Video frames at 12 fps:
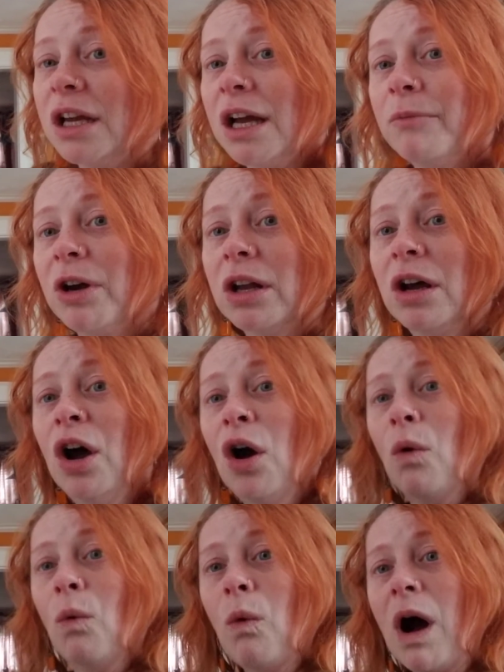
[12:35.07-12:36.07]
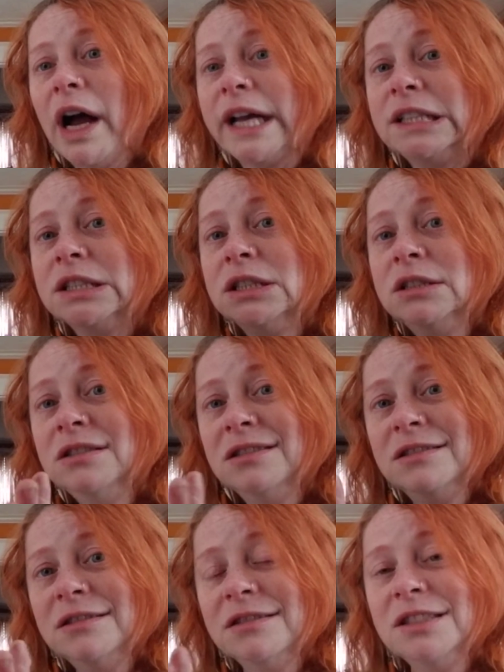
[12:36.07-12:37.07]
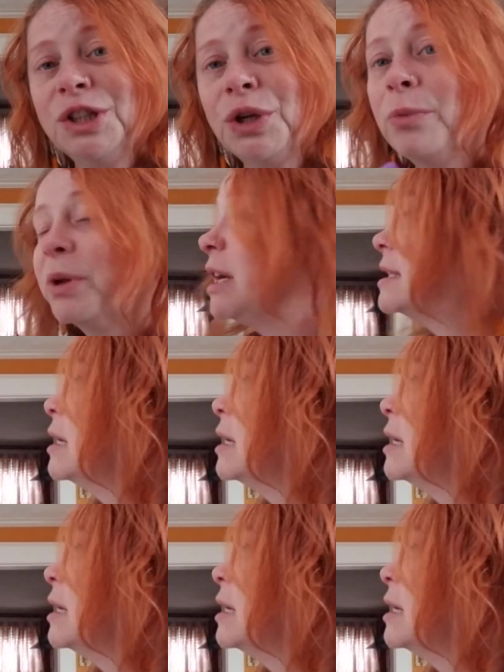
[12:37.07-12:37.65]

I'm going to widen, because